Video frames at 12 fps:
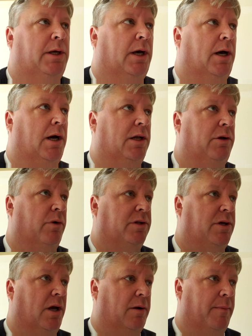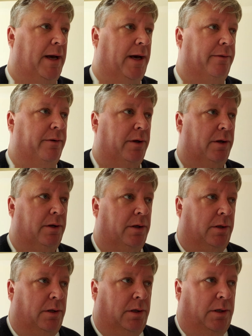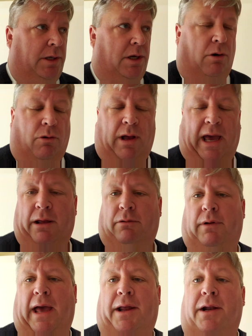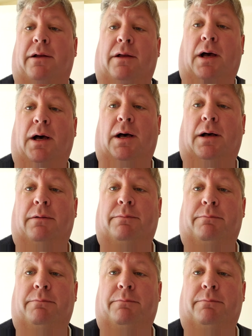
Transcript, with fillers: uh, you want to talk about you know how how to. Uh,